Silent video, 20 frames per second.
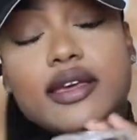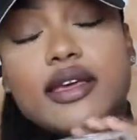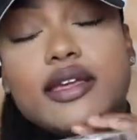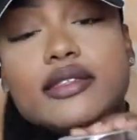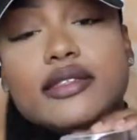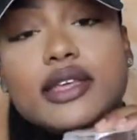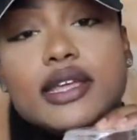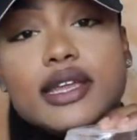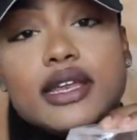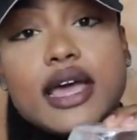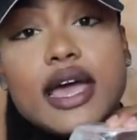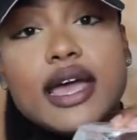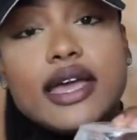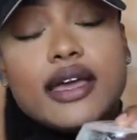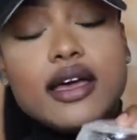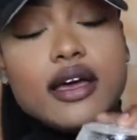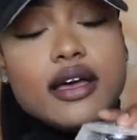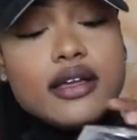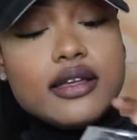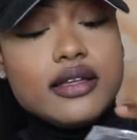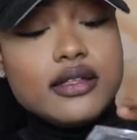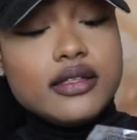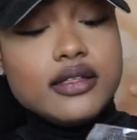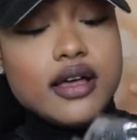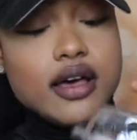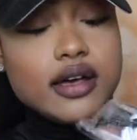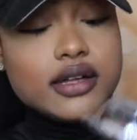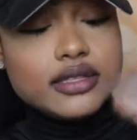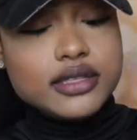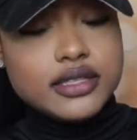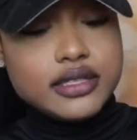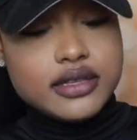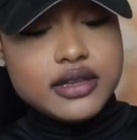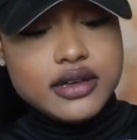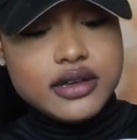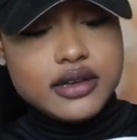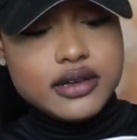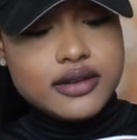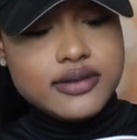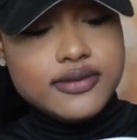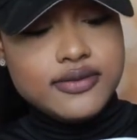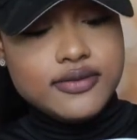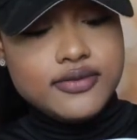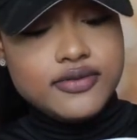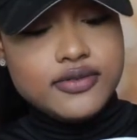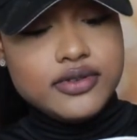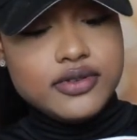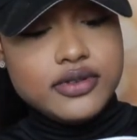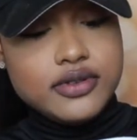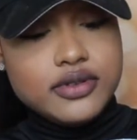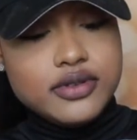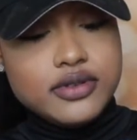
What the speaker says: And then I got lots of